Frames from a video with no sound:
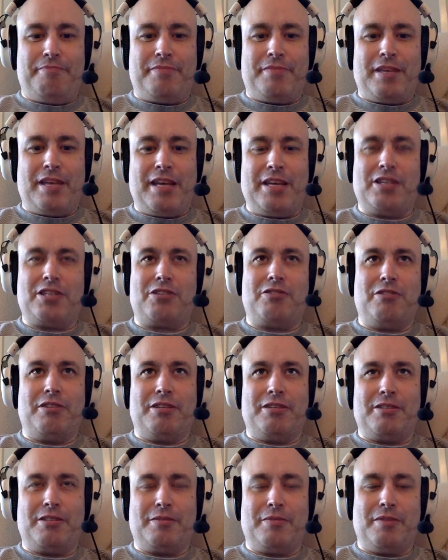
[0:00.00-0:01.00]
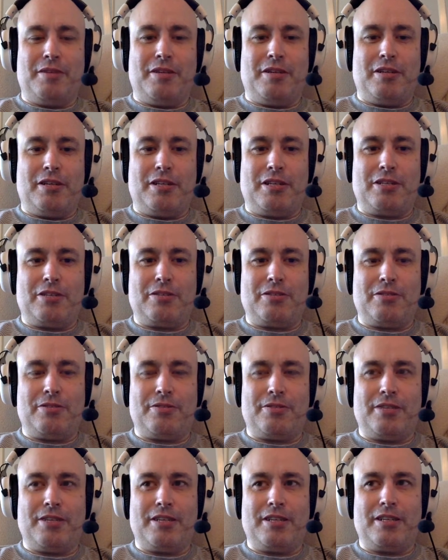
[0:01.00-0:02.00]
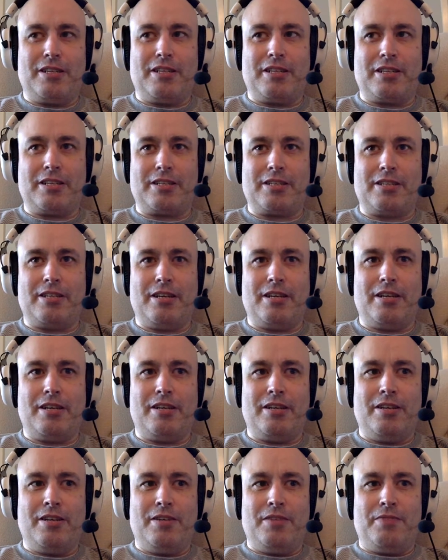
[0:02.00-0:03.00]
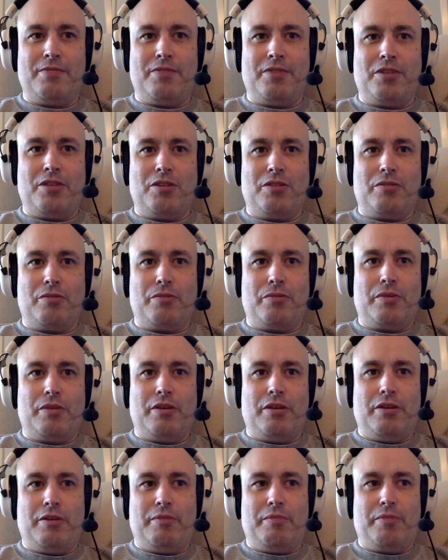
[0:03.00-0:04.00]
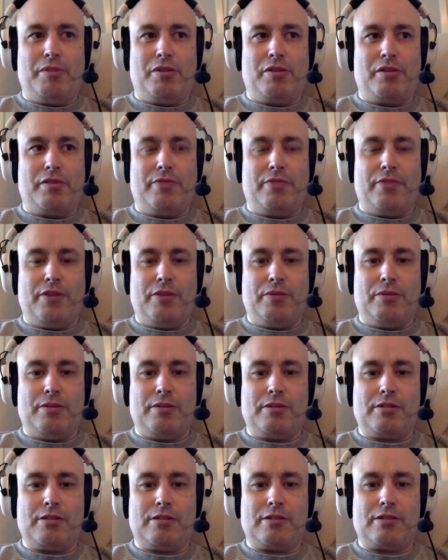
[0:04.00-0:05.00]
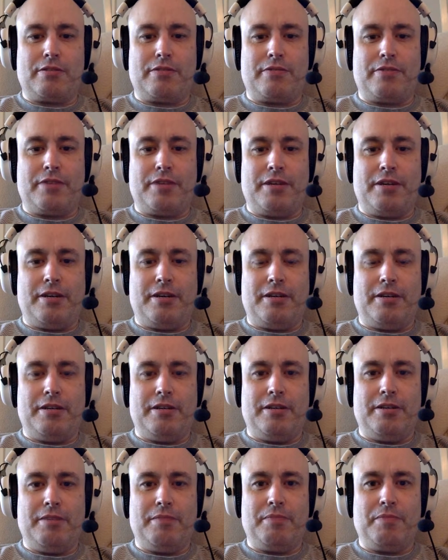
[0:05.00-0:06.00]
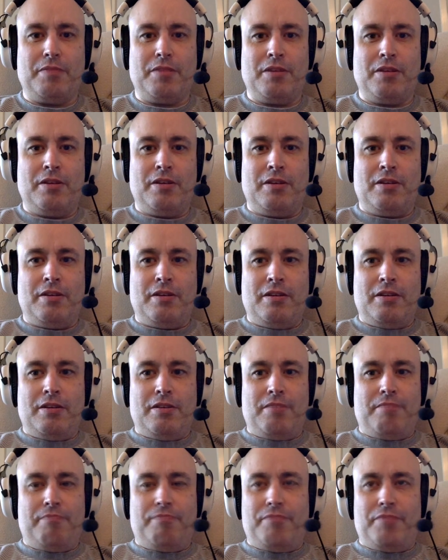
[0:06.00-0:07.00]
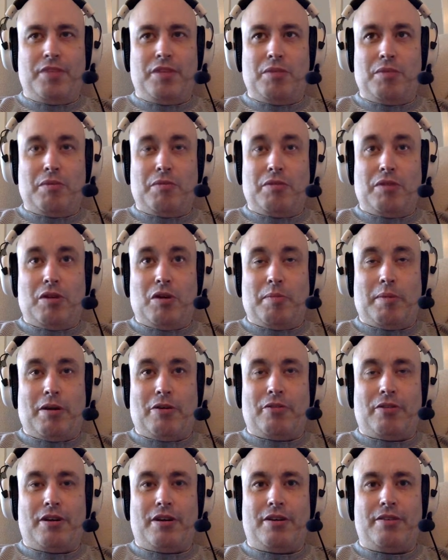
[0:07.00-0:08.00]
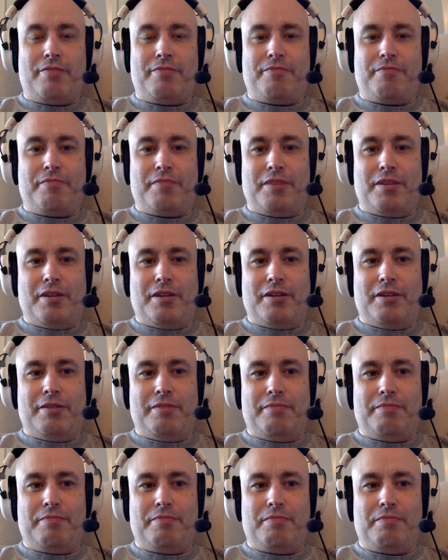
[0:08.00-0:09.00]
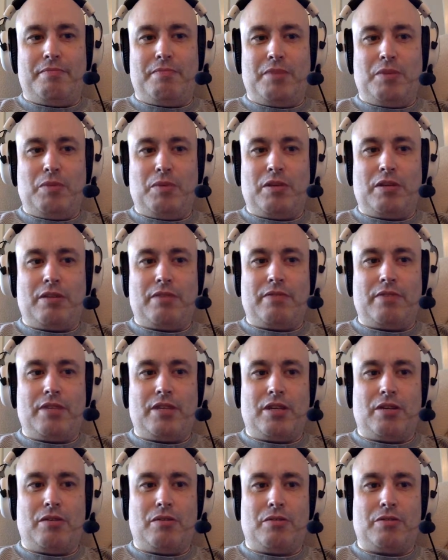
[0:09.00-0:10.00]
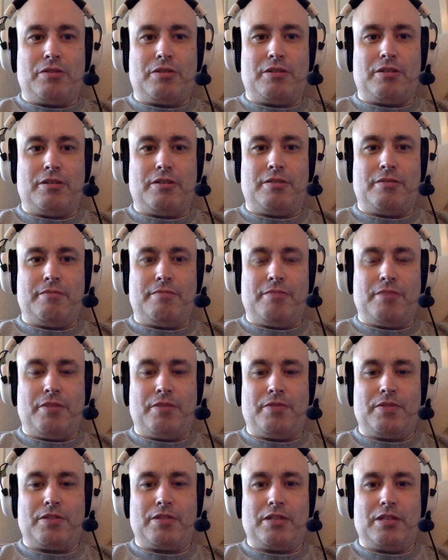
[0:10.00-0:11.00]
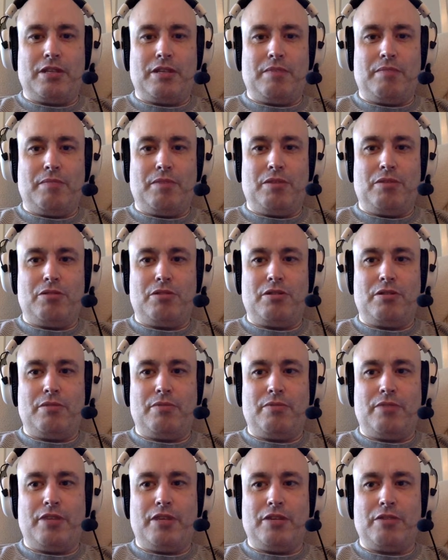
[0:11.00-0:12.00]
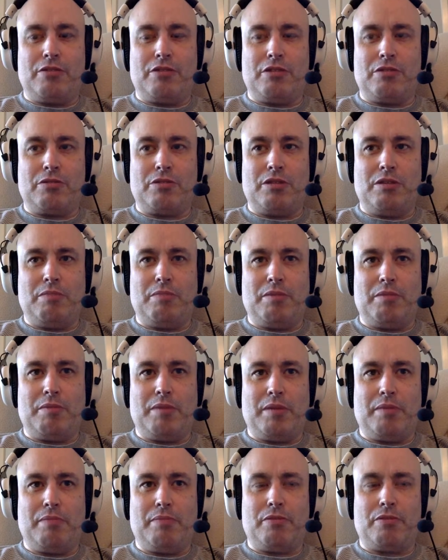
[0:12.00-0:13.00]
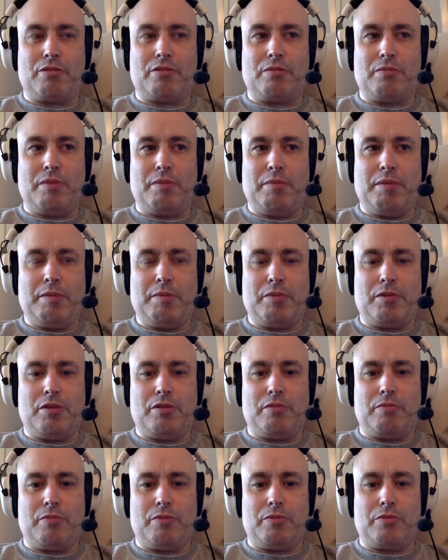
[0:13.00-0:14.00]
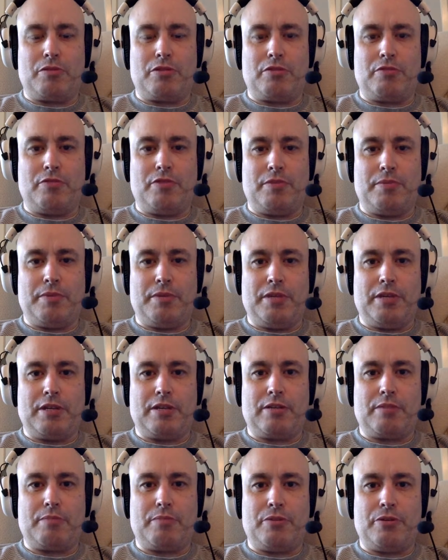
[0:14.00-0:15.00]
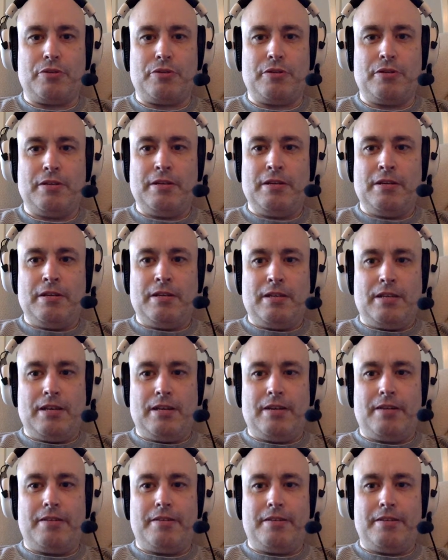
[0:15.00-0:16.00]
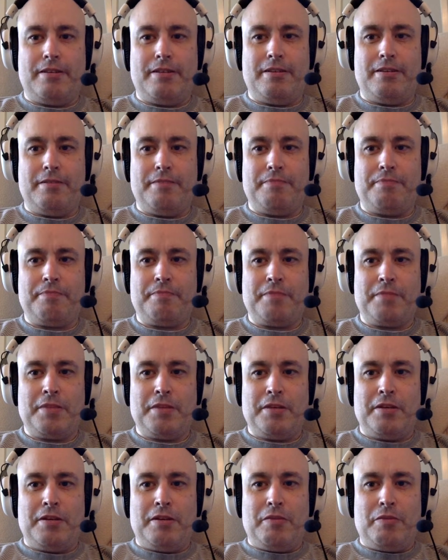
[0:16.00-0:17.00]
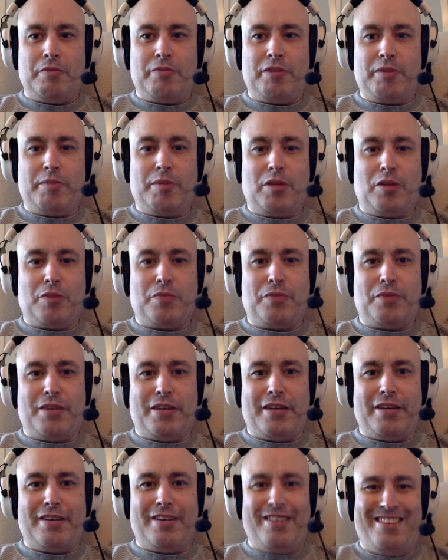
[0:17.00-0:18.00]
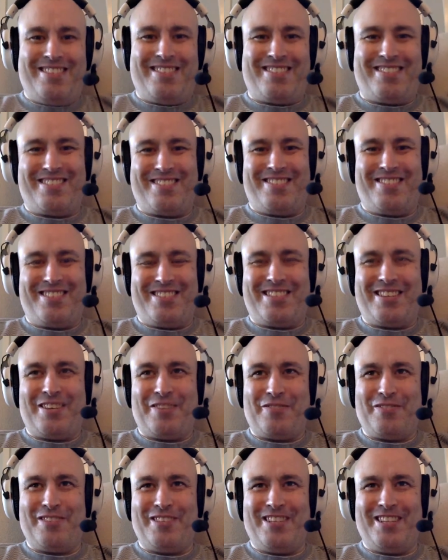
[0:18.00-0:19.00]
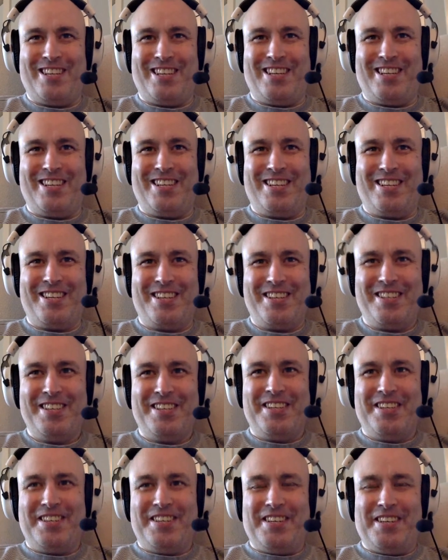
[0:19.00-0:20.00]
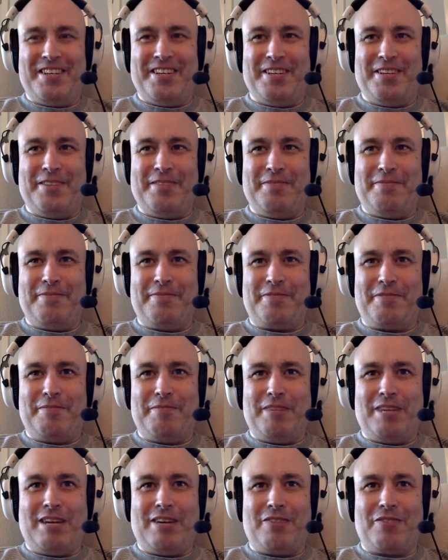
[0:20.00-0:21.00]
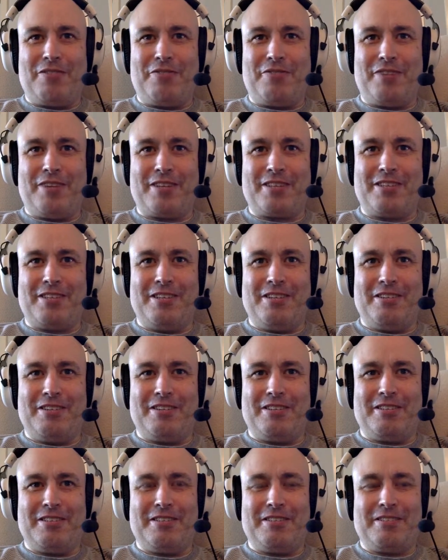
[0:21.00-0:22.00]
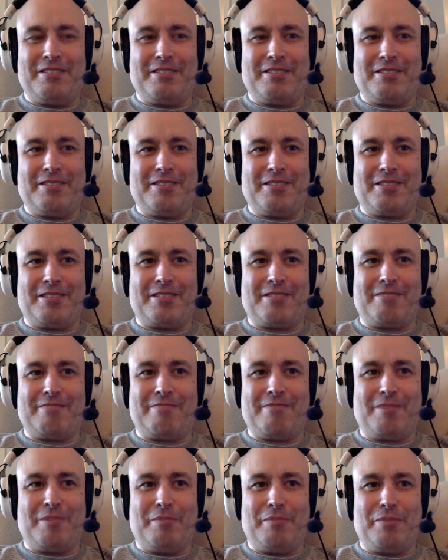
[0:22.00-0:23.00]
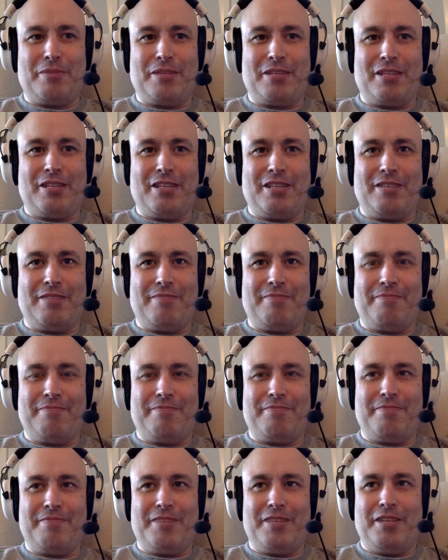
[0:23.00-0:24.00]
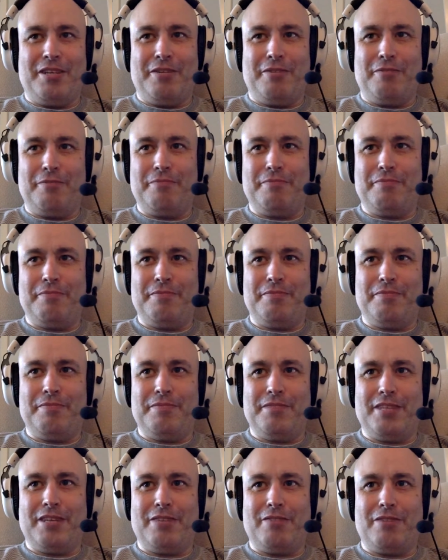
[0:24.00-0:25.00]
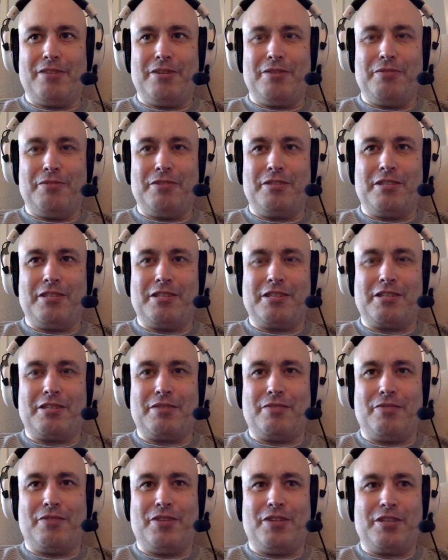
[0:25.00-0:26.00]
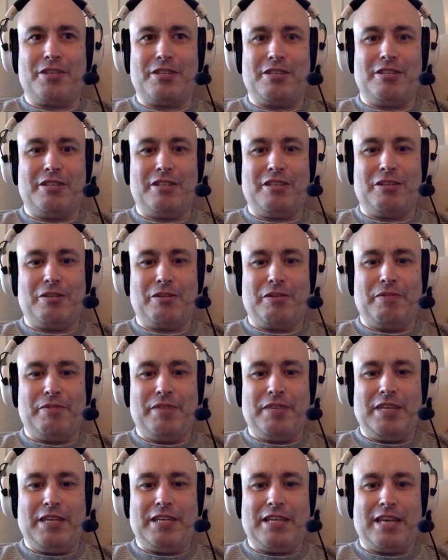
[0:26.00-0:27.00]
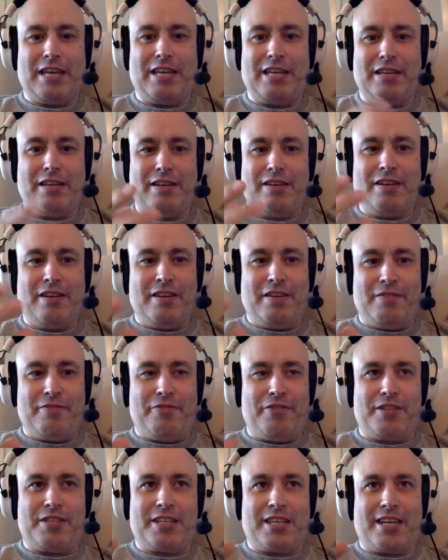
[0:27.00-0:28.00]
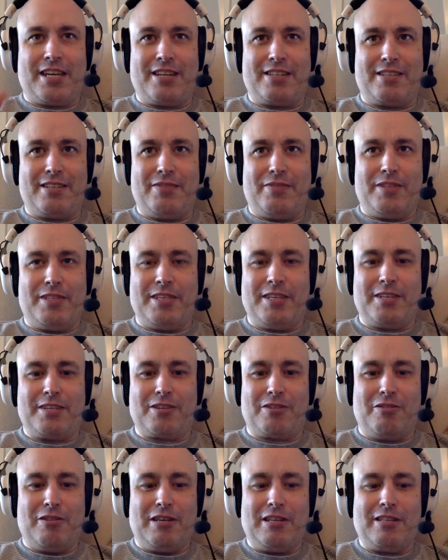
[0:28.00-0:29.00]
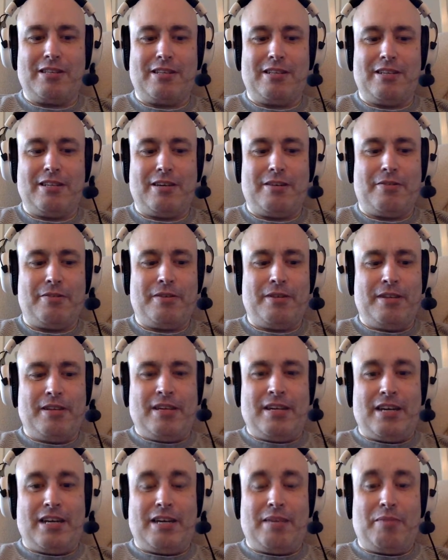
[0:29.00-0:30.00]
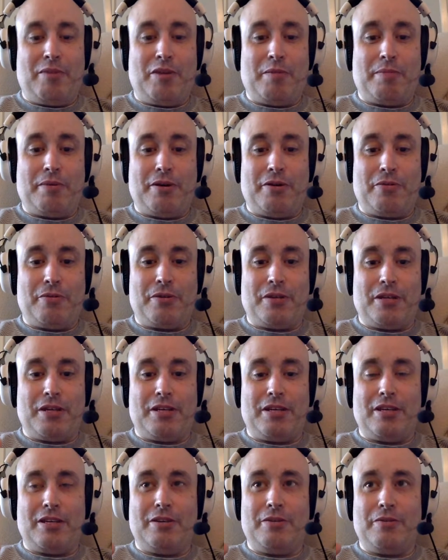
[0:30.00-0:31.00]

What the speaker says: history, as it were, like, sort of thing. And like I say, for you younger viewers and stuff like that, you won't know about that. You will if you go onto obviously YouTube videos, and you'll see possibly people that have put stuff up and that. But yeah, we've come a long way, definitely. From now, the fact that you can just completely, download a digital version, and you don't even need any physicality of a disc or anything now. And I'm on about, like,